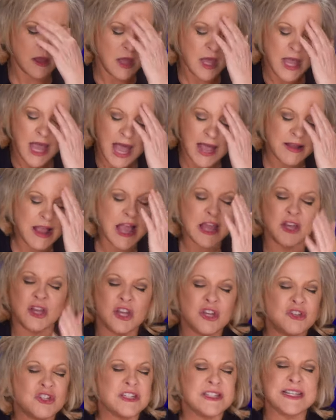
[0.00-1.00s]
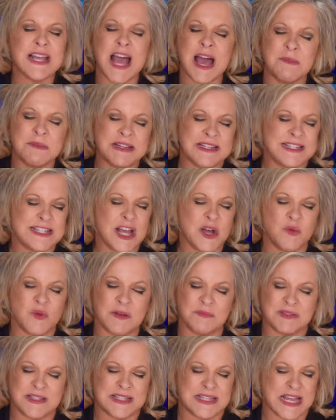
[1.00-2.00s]
You just got me so
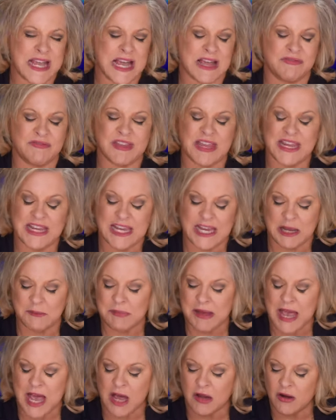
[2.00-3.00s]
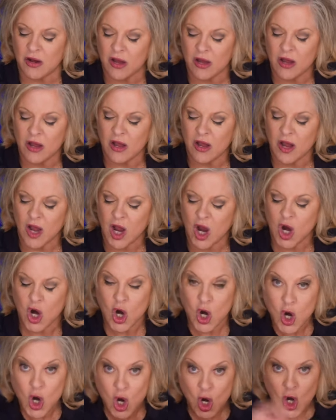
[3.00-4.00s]
upset thinking about
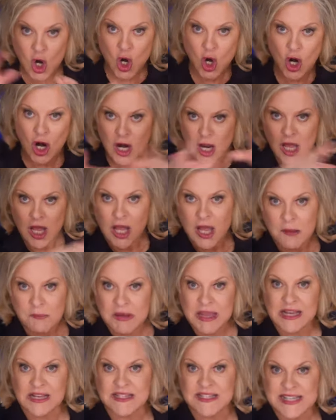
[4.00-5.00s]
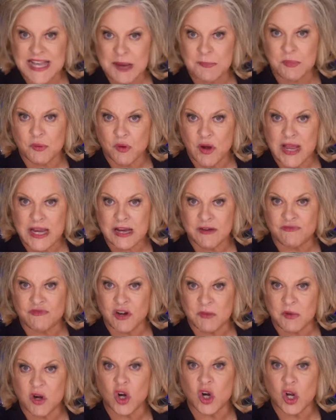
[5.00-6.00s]
her being separated
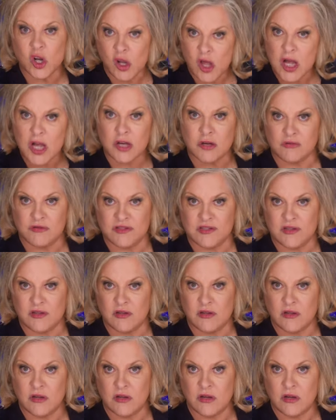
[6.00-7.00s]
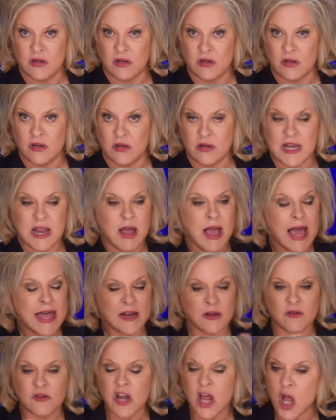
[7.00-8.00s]
from her clothes. Now, I
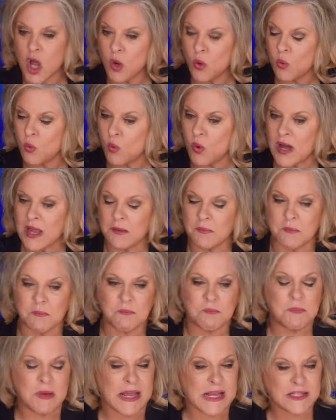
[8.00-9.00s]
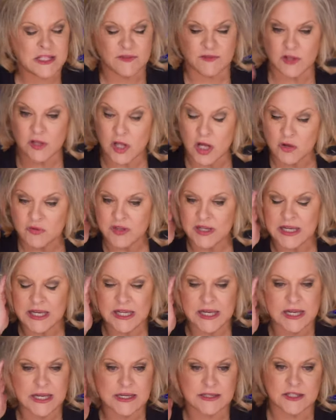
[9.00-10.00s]
don't know what piece of clothing it
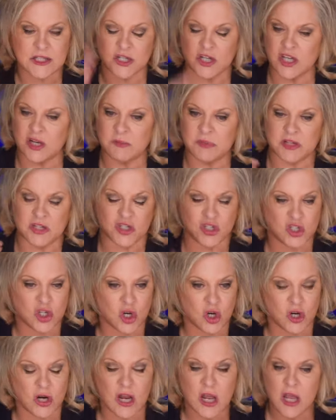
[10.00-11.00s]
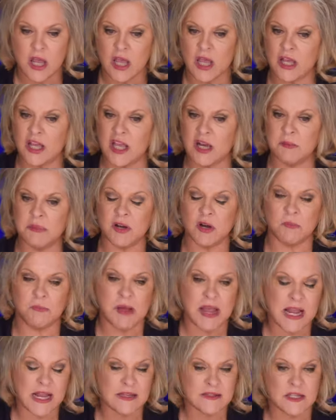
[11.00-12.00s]
is. It could have been a shirt, it could have been her
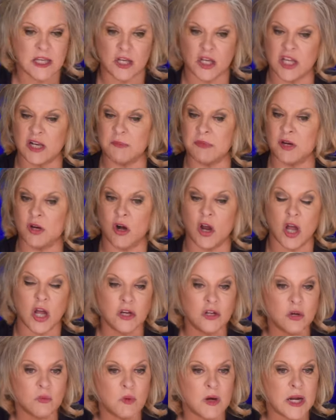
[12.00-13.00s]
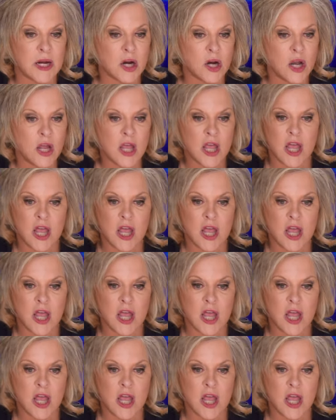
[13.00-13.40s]
pants, it could have been her underwear.